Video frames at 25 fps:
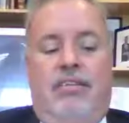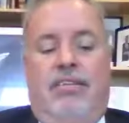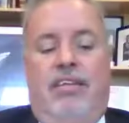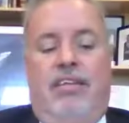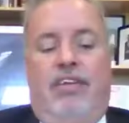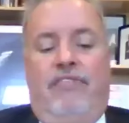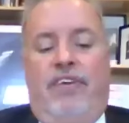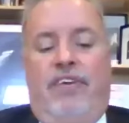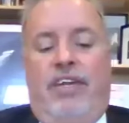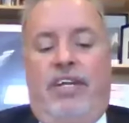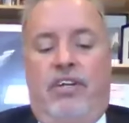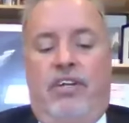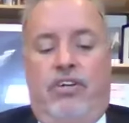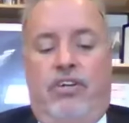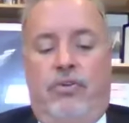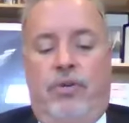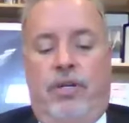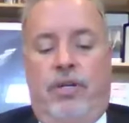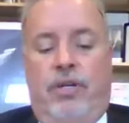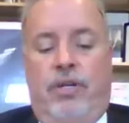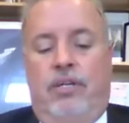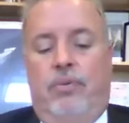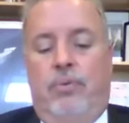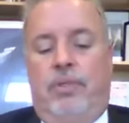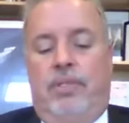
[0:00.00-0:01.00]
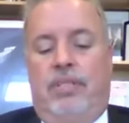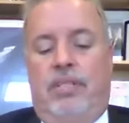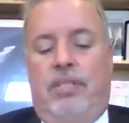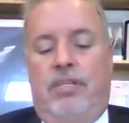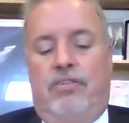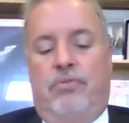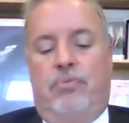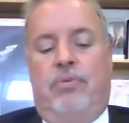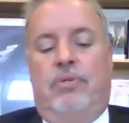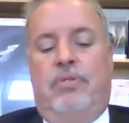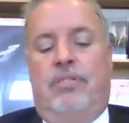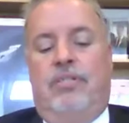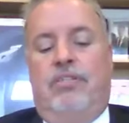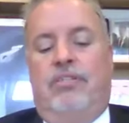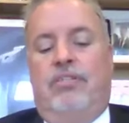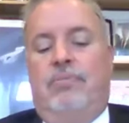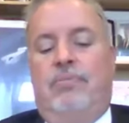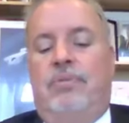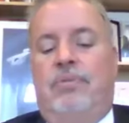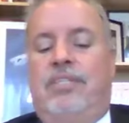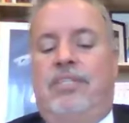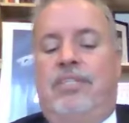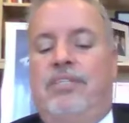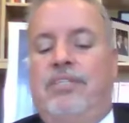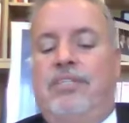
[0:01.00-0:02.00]
let's see if I can trick you with this one.
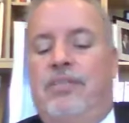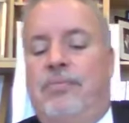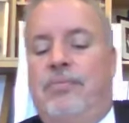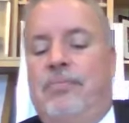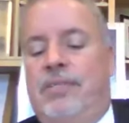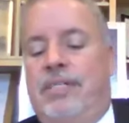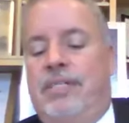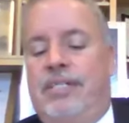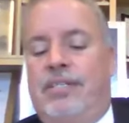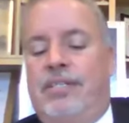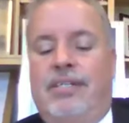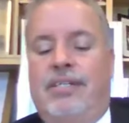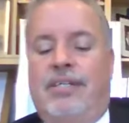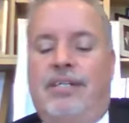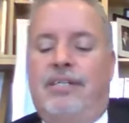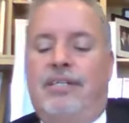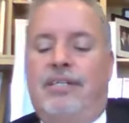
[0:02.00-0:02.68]
This one's a little bit,